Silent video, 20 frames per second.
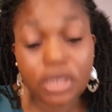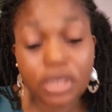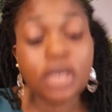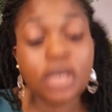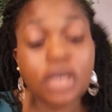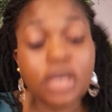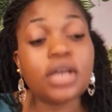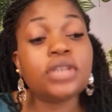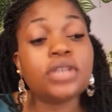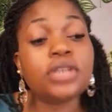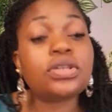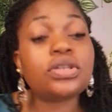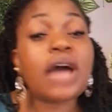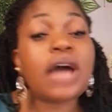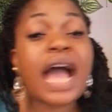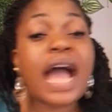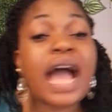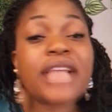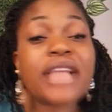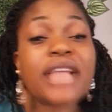So
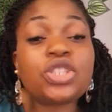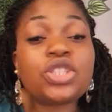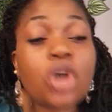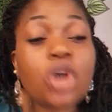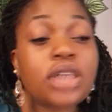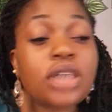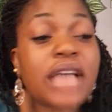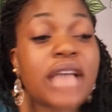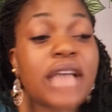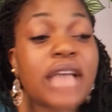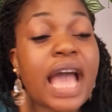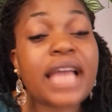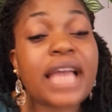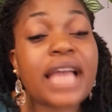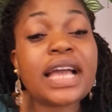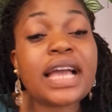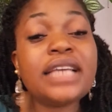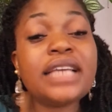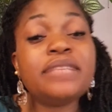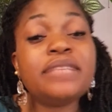I thought
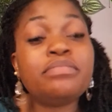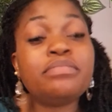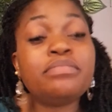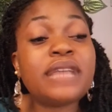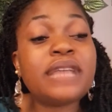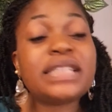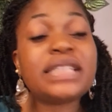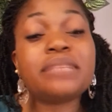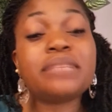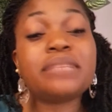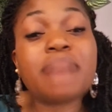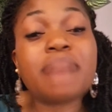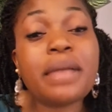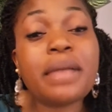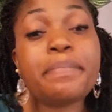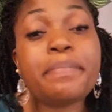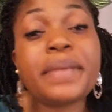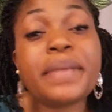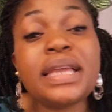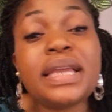getting my
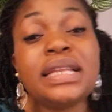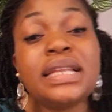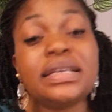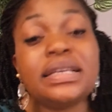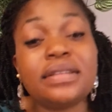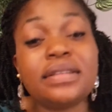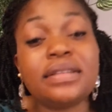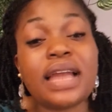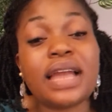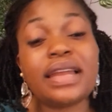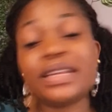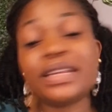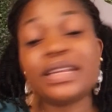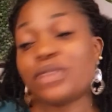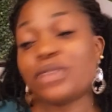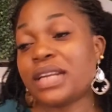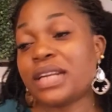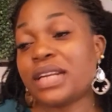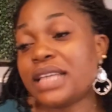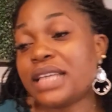pin, like this one, they
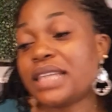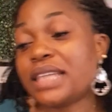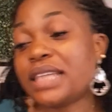said